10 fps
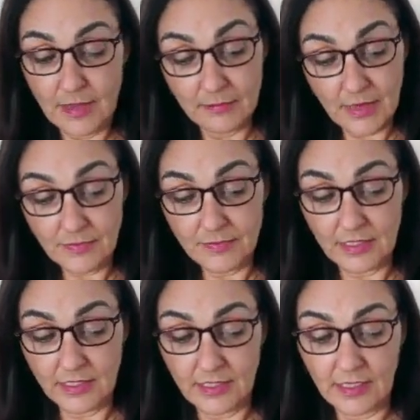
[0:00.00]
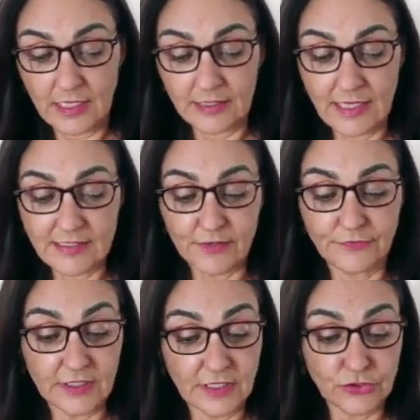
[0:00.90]
Maybe that's a
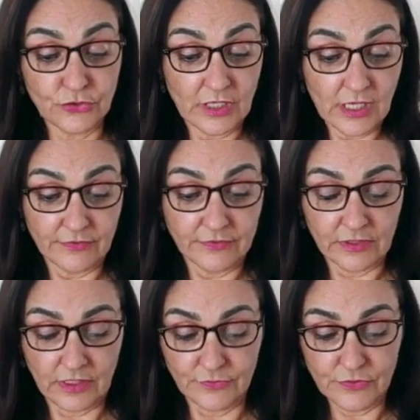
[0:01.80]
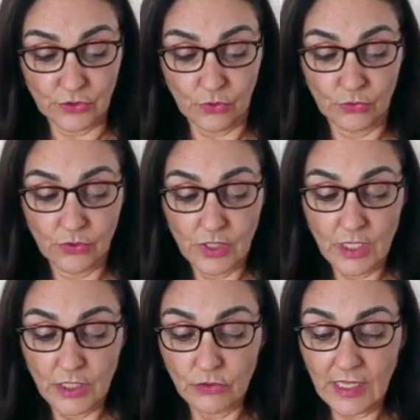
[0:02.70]
financial gift. If so,
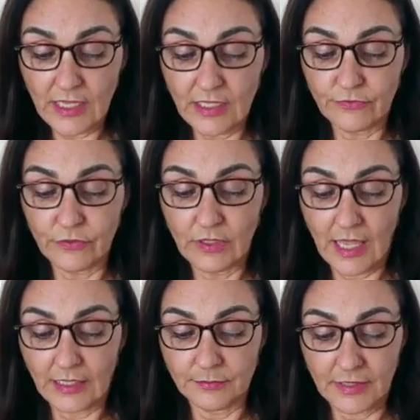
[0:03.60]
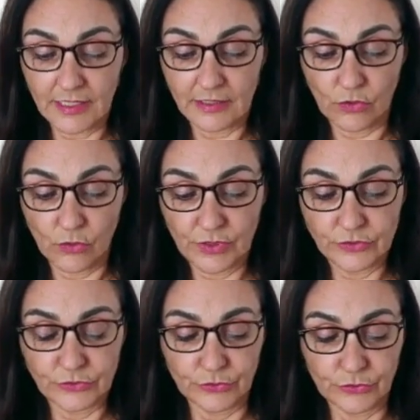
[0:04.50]
you can give online by
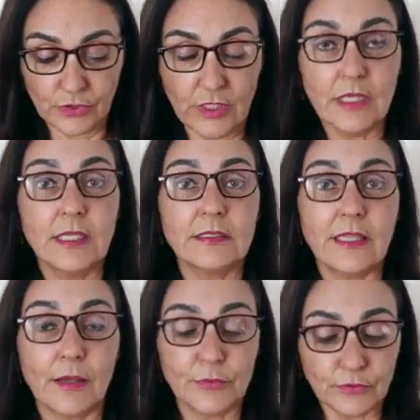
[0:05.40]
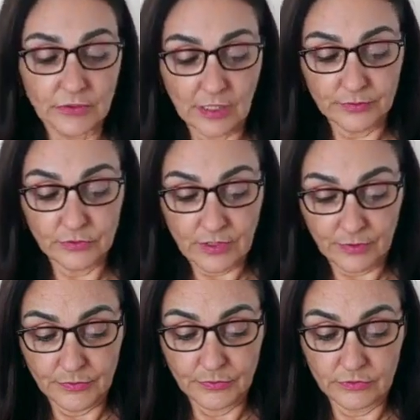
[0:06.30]
going to
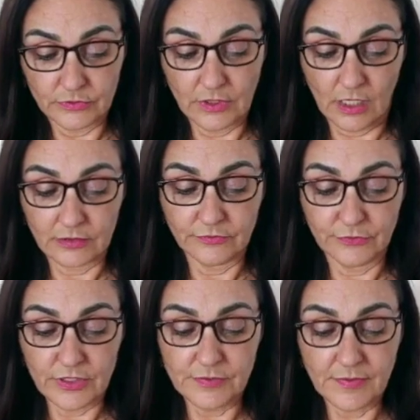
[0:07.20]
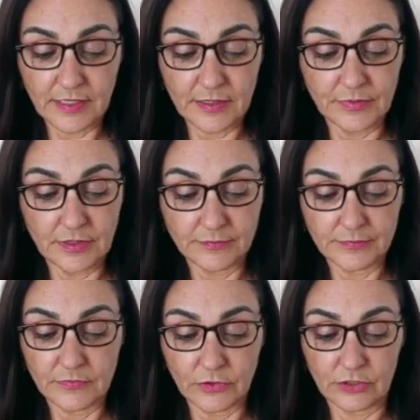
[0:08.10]

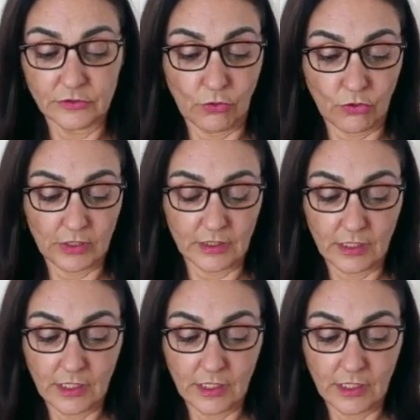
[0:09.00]
www.firstmiami.org.